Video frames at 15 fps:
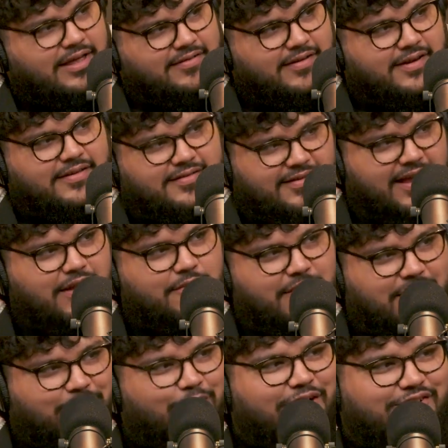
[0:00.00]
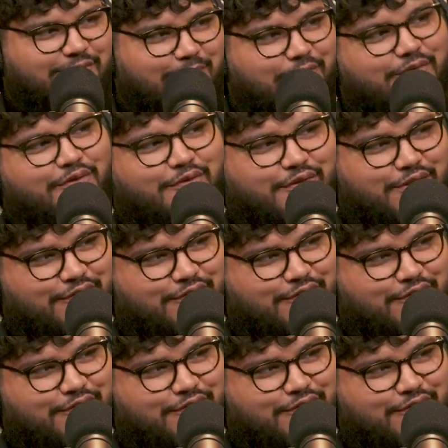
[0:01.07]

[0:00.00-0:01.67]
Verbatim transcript: It's an insane way to watch a movie for the